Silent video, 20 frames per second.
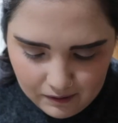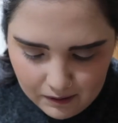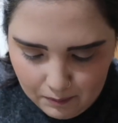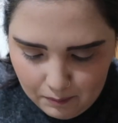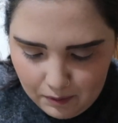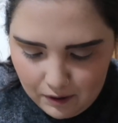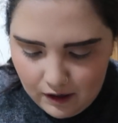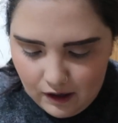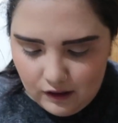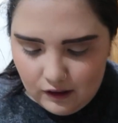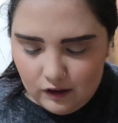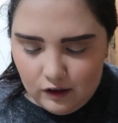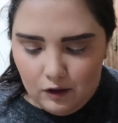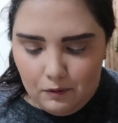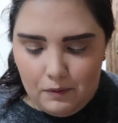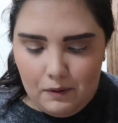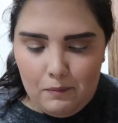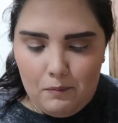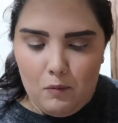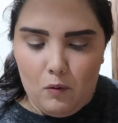I'm going to put a
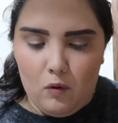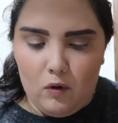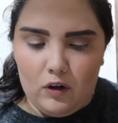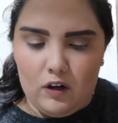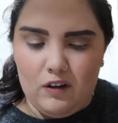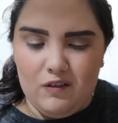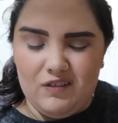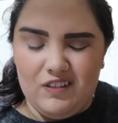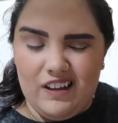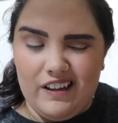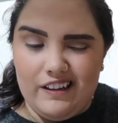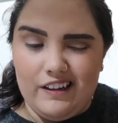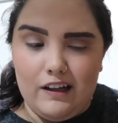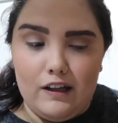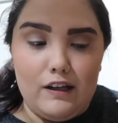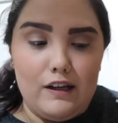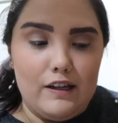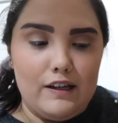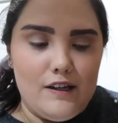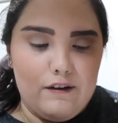little bit more of like
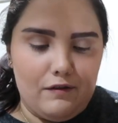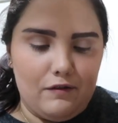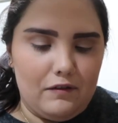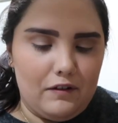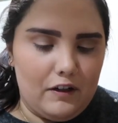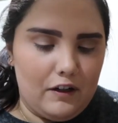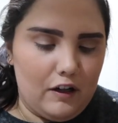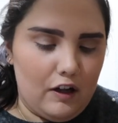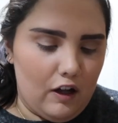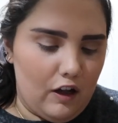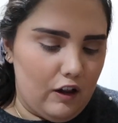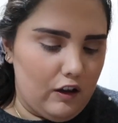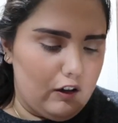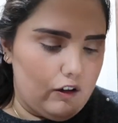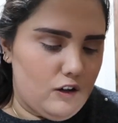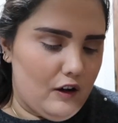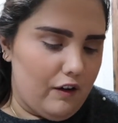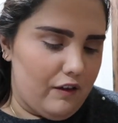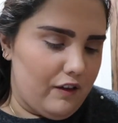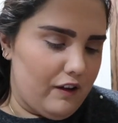a different
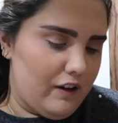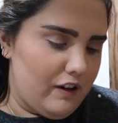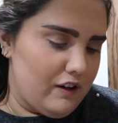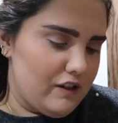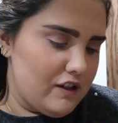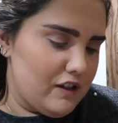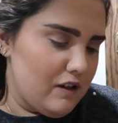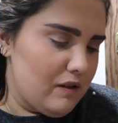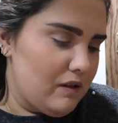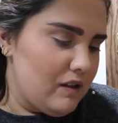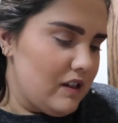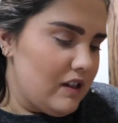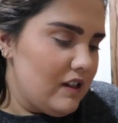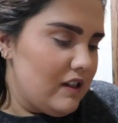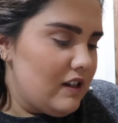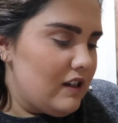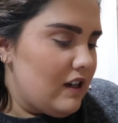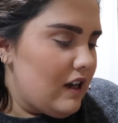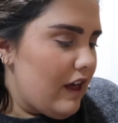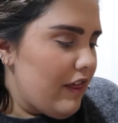color on there. So
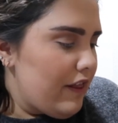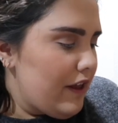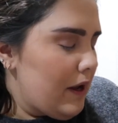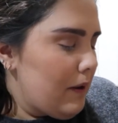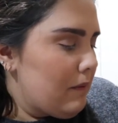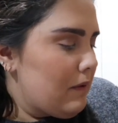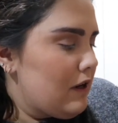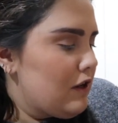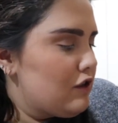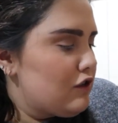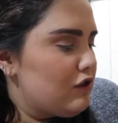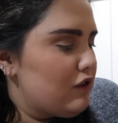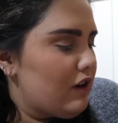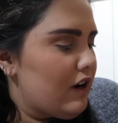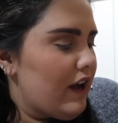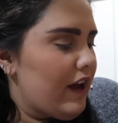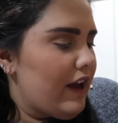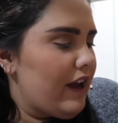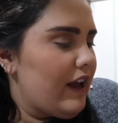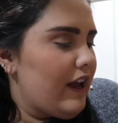I think I'm going to
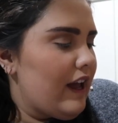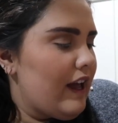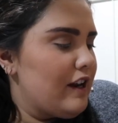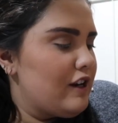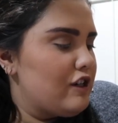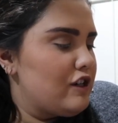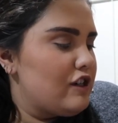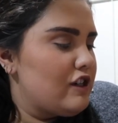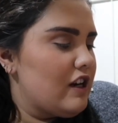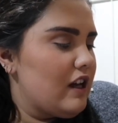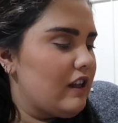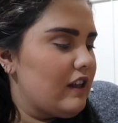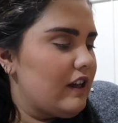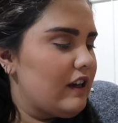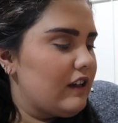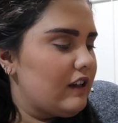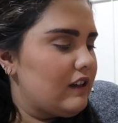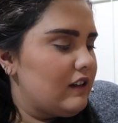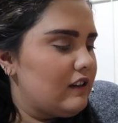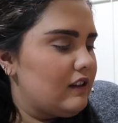try
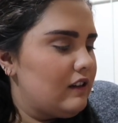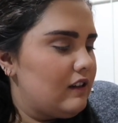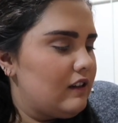Angelic.